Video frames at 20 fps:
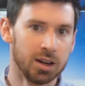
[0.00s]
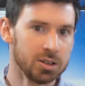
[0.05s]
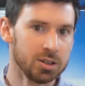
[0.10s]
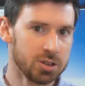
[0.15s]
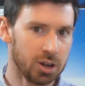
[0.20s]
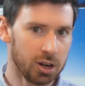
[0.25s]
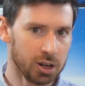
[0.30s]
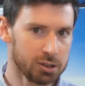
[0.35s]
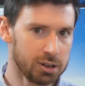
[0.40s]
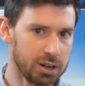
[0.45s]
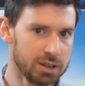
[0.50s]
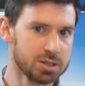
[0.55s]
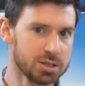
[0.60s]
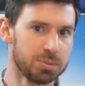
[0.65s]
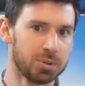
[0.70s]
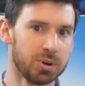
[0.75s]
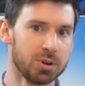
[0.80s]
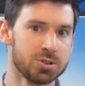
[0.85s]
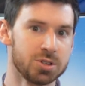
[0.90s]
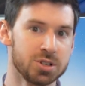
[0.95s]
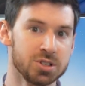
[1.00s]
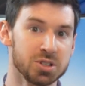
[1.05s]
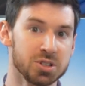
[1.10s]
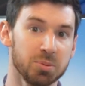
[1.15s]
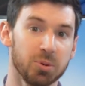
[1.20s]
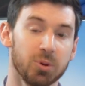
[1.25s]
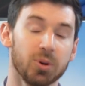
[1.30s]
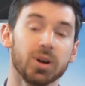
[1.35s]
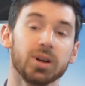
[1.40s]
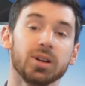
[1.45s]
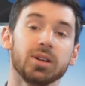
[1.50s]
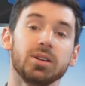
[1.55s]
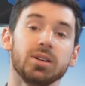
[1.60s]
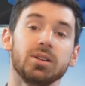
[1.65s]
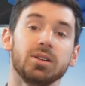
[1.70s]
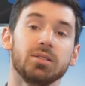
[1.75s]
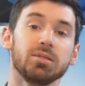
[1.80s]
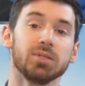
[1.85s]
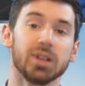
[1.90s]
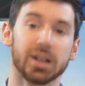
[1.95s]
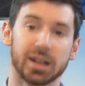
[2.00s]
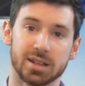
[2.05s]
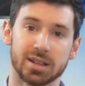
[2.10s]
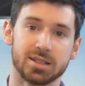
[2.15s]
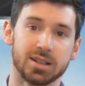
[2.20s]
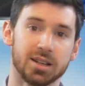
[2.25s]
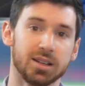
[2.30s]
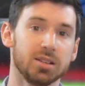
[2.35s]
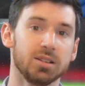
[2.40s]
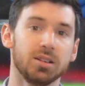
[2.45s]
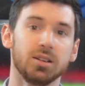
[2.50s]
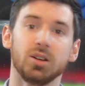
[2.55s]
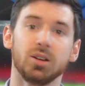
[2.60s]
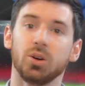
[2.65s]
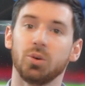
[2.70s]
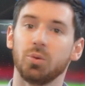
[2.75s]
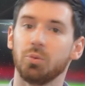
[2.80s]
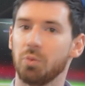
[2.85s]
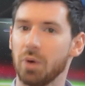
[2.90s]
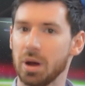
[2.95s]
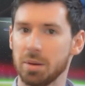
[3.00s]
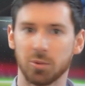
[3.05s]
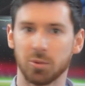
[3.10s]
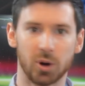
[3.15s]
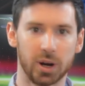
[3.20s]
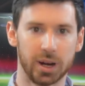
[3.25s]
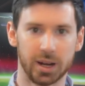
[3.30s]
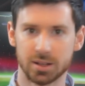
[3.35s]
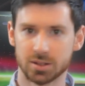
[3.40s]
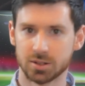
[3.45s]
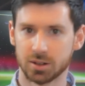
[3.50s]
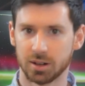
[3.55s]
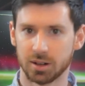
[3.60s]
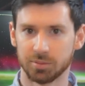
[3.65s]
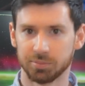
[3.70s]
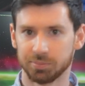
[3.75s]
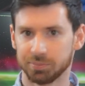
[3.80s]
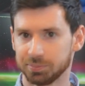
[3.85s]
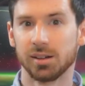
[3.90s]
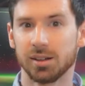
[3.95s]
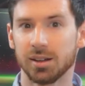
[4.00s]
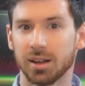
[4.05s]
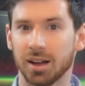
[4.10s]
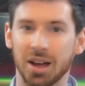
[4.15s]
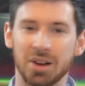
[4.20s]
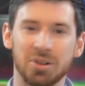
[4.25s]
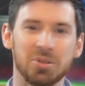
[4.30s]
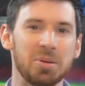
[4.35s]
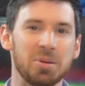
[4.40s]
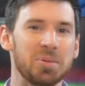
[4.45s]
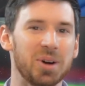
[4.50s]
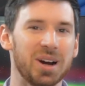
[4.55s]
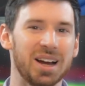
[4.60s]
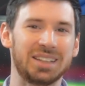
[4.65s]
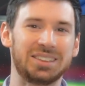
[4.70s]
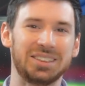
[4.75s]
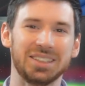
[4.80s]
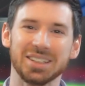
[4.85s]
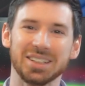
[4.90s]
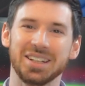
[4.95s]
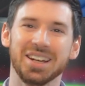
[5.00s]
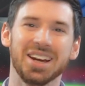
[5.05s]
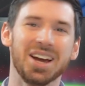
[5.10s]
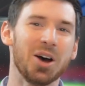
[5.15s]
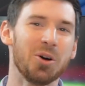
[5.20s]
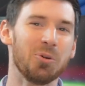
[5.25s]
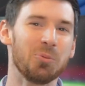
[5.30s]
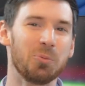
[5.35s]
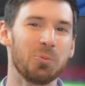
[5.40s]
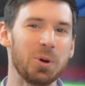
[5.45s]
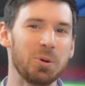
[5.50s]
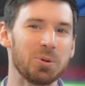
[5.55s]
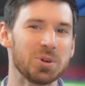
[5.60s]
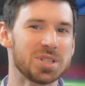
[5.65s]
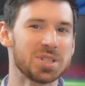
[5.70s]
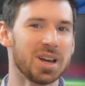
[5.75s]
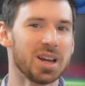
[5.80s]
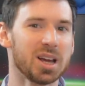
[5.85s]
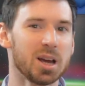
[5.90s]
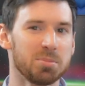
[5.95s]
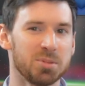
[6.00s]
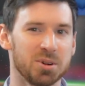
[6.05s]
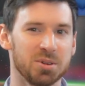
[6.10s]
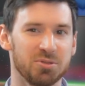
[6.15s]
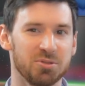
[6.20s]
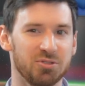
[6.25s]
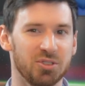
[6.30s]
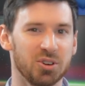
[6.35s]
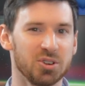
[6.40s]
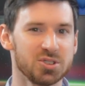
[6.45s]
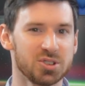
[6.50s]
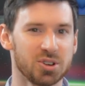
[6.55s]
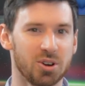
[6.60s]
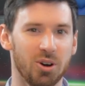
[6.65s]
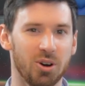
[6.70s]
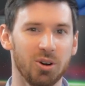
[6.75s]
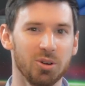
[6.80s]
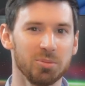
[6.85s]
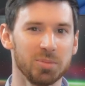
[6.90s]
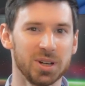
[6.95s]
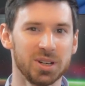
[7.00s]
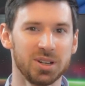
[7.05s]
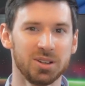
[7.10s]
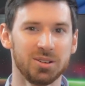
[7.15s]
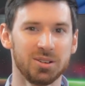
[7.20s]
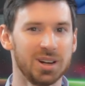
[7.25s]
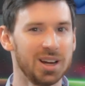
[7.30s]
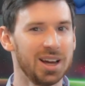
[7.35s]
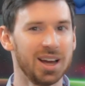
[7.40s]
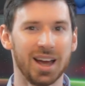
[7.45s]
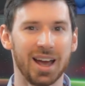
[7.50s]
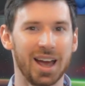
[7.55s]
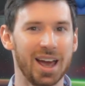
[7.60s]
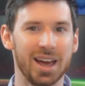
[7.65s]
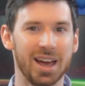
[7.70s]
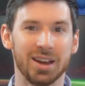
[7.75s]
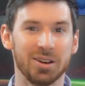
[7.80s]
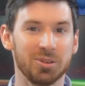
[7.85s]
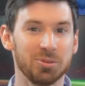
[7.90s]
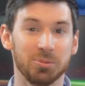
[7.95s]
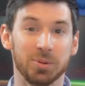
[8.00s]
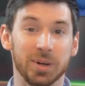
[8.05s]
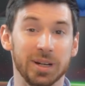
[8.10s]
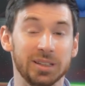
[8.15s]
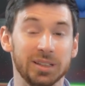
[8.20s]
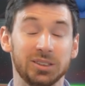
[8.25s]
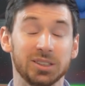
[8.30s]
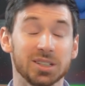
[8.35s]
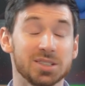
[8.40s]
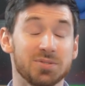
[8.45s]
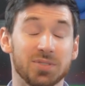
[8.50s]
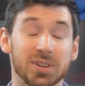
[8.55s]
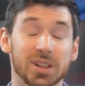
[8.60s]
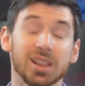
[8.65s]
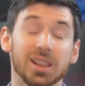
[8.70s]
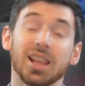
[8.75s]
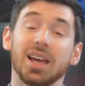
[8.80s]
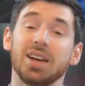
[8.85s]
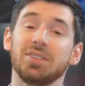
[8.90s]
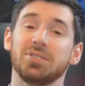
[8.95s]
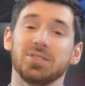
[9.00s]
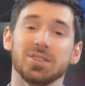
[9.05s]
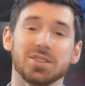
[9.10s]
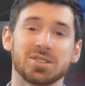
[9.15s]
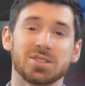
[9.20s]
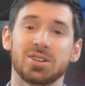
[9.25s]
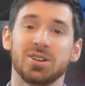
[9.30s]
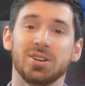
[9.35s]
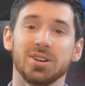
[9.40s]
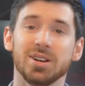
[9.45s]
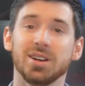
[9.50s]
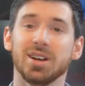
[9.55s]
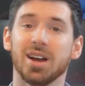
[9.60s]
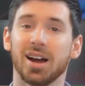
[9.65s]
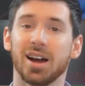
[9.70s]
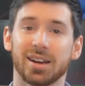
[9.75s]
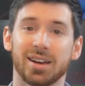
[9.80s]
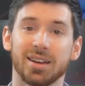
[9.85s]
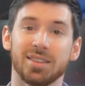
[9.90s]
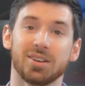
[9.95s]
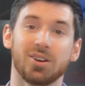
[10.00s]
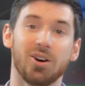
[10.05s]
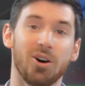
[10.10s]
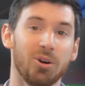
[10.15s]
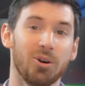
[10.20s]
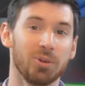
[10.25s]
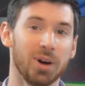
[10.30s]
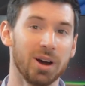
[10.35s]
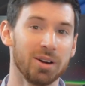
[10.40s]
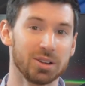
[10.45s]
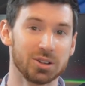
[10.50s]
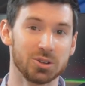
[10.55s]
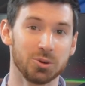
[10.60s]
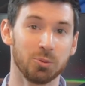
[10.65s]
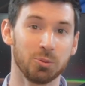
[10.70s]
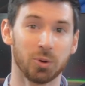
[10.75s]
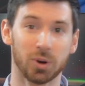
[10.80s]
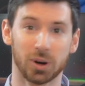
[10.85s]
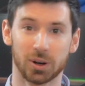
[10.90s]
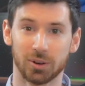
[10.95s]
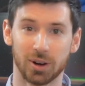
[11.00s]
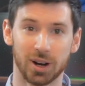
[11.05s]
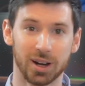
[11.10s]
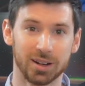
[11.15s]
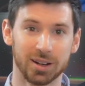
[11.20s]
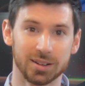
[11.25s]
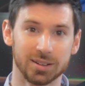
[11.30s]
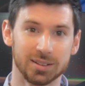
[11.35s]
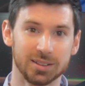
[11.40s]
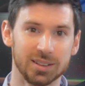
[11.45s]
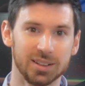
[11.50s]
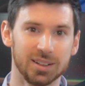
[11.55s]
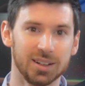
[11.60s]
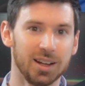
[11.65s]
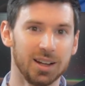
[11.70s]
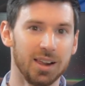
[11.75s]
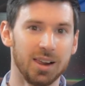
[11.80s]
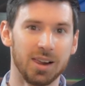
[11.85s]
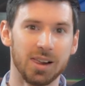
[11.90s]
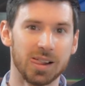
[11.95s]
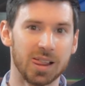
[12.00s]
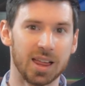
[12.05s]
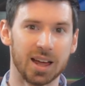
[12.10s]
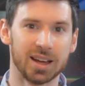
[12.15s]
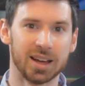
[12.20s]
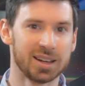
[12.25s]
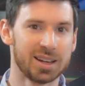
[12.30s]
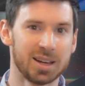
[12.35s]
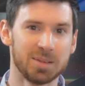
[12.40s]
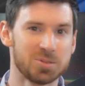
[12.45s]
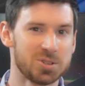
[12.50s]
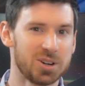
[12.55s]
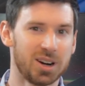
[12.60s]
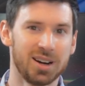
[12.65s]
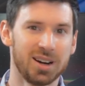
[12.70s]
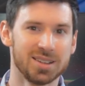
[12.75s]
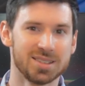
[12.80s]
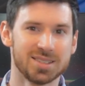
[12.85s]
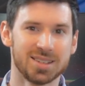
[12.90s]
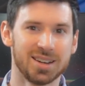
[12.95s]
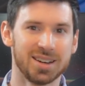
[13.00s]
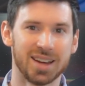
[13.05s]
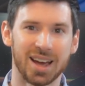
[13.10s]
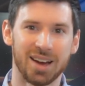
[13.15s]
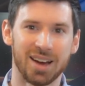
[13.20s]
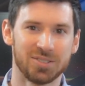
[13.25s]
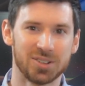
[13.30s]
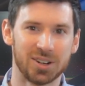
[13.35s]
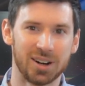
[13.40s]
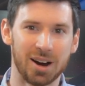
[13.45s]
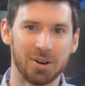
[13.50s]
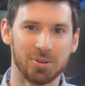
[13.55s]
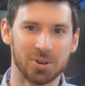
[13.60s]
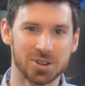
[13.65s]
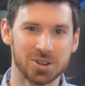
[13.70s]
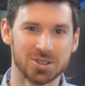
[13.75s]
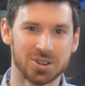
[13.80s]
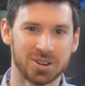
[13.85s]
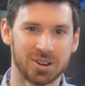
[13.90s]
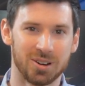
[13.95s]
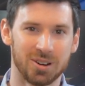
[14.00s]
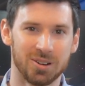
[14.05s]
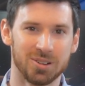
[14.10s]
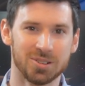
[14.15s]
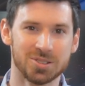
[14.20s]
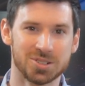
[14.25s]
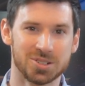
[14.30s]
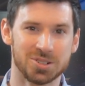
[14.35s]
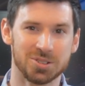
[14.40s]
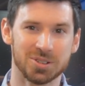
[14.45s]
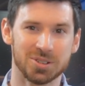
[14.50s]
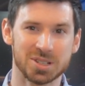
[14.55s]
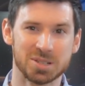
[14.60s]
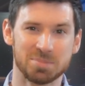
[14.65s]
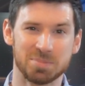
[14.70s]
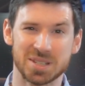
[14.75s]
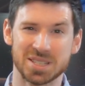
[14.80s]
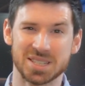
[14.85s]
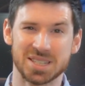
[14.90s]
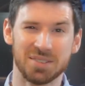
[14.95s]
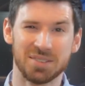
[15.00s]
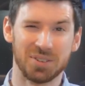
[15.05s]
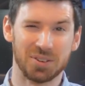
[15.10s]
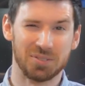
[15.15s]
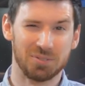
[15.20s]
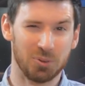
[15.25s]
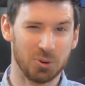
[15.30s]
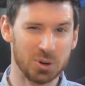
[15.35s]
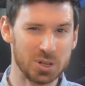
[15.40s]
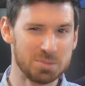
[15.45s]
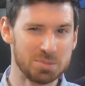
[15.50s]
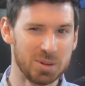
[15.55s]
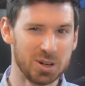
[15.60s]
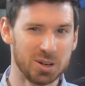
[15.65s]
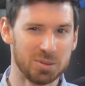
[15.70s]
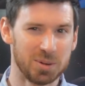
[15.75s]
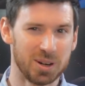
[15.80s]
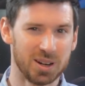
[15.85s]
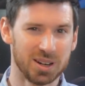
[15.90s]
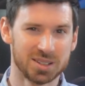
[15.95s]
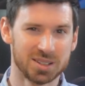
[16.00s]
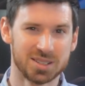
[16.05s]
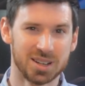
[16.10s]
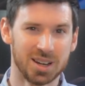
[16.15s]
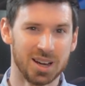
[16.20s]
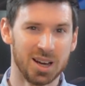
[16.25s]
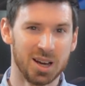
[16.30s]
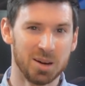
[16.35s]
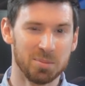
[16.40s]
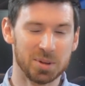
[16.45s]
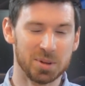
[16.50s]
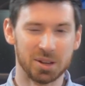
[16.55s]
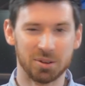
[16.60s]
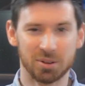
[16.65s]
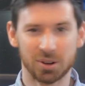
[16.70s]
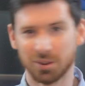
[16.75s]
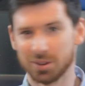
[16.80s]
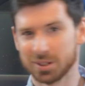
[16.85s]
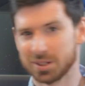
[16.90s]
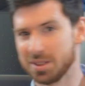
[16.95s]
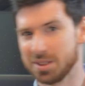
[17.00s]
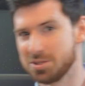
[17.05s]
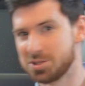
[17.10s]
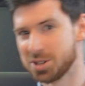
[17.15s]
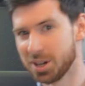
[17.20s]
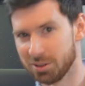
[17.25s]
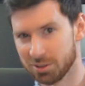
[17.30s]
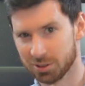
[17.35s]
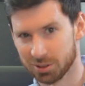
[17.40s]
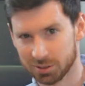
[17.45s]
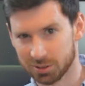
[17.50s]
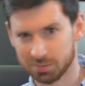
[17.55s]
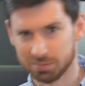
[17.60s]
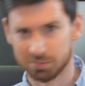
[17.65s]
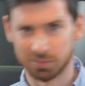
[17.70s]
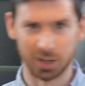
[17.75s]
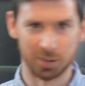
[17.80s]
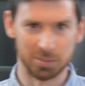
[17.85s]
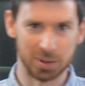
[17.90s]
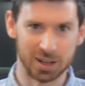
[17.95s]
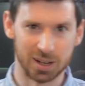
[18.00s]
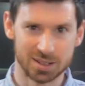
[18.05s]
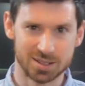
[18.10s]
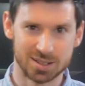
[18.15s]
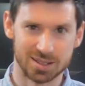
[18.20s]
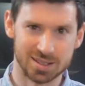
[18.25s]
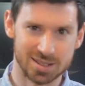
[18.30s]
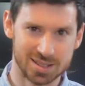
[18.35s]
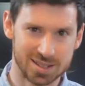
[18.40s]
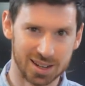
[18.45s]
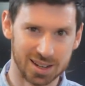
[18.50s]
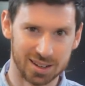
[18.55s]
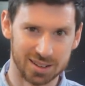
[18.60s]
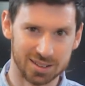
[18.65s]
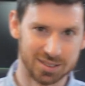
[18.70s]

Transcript: TalkRoute's approach to support, like I said, way more hands on. I remember actually, we were setting up our first call menu and we just for the life of us could not get the call routing to work right. I kept trying to send after hours calls to a specific voicemail box, but they were going to the general mailbox instead.